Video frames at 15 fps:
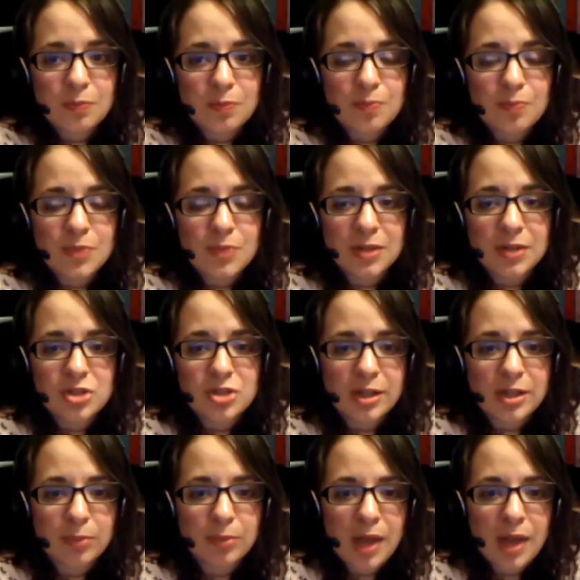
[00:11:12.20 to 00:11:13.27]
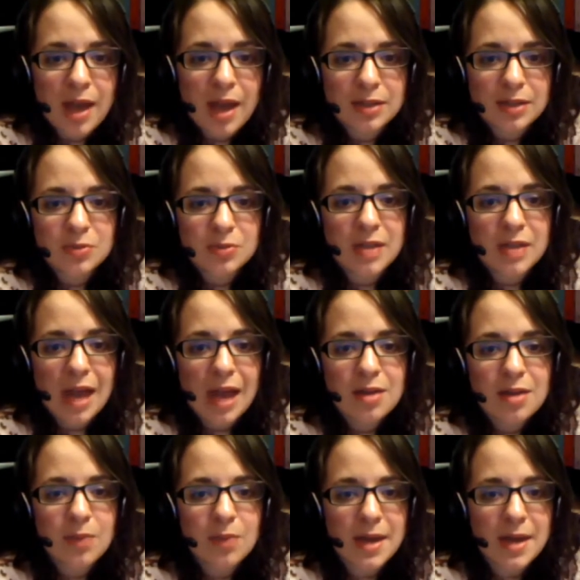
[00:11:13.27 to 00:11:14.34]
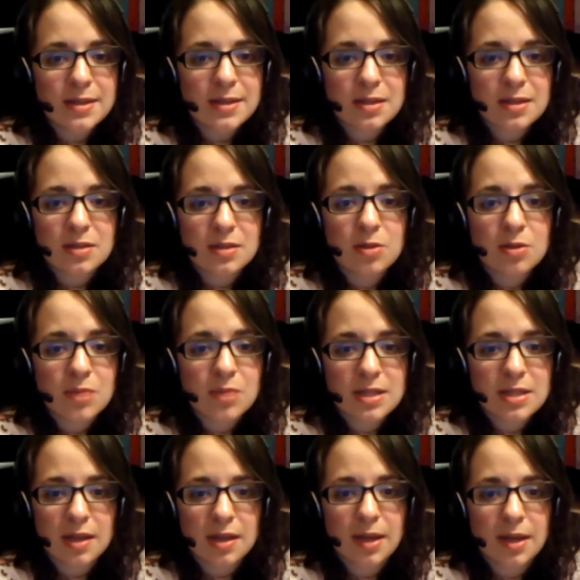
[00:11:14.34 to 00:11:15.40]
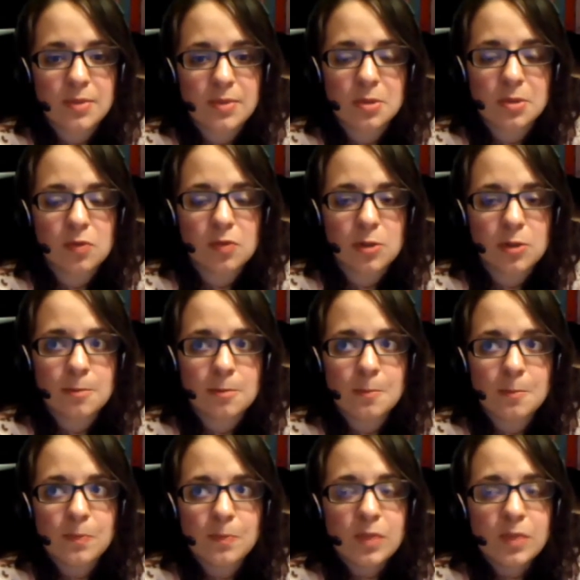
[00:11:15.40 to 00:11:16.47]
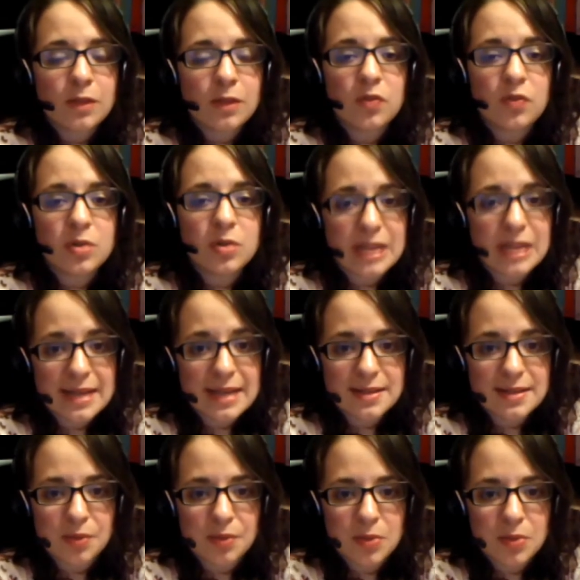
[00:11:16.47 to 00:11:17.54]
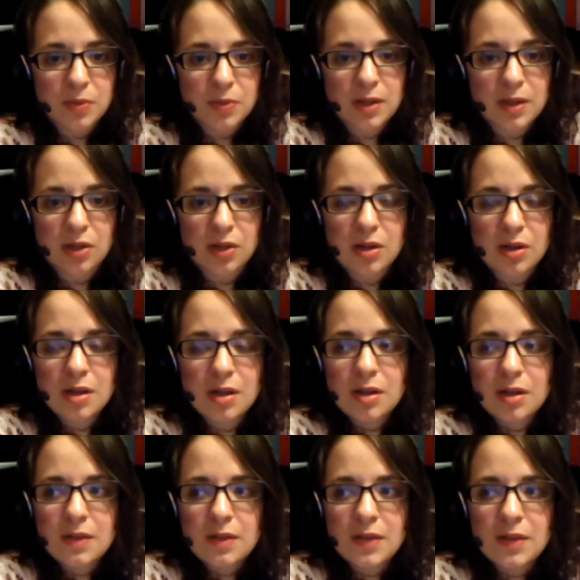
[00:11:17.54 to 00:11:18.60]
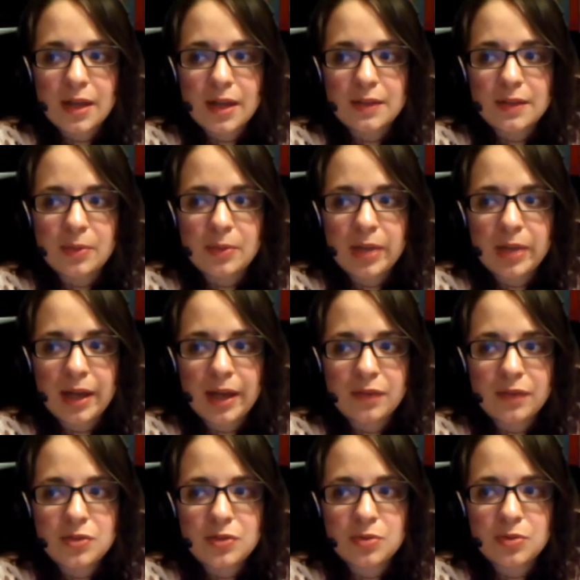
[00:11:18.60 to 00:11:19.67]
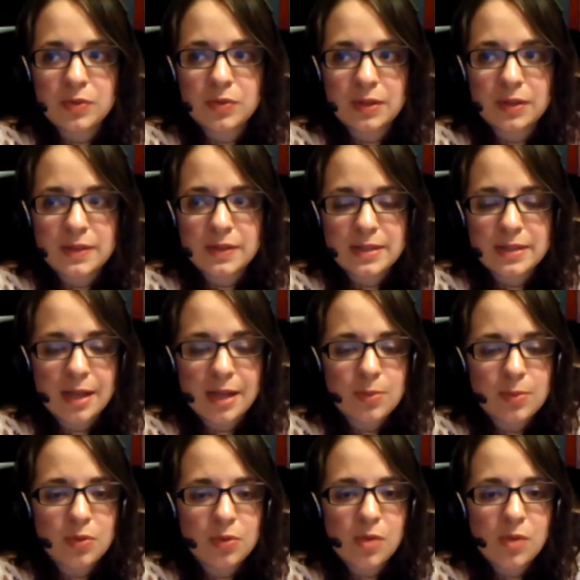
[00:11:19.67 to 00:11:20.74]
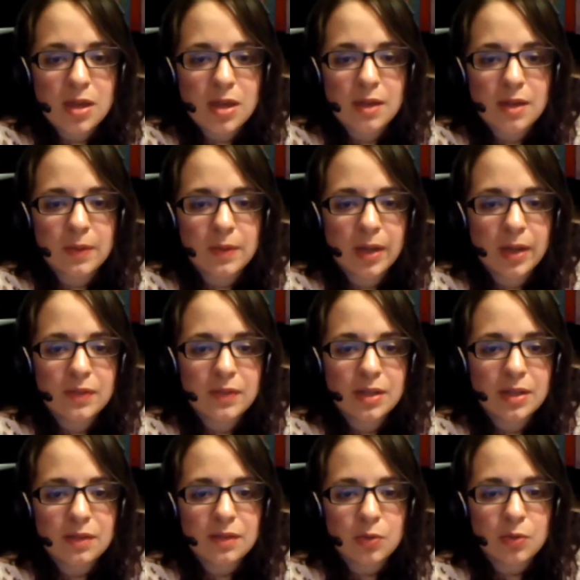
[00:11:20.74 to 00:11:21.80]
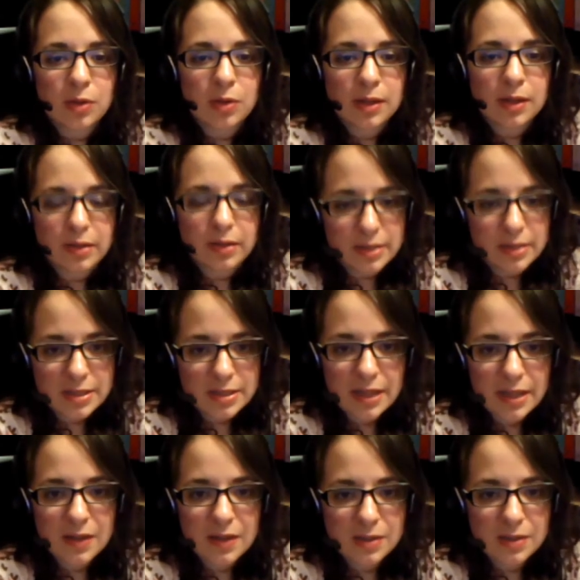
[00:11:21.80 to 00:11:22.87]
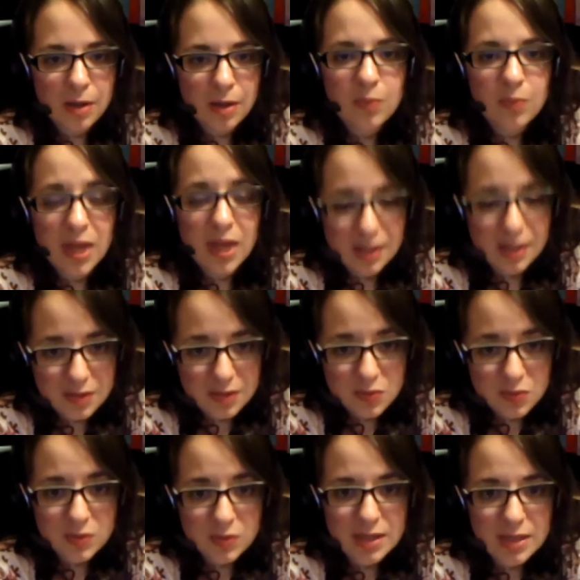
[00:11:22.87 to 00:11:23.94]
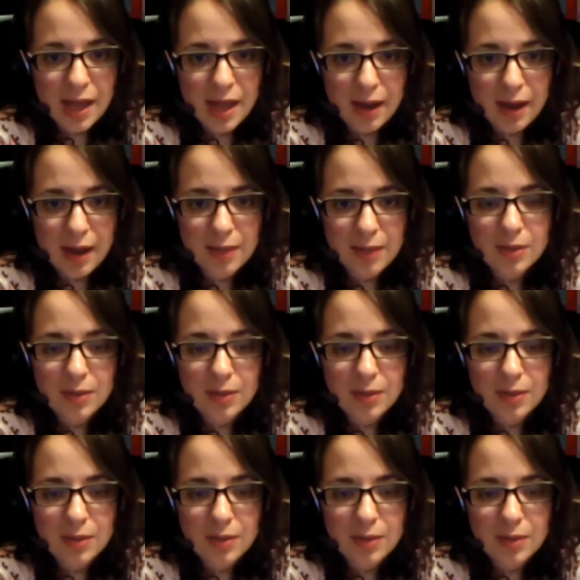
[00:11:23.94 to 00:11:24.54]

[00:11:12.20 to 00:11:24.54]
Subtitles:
like jam packed. It was at capacity so many times over the 4 days that we were there, that they would have to stop you going in, and they would have to give you like a ticket to come back at a certain time.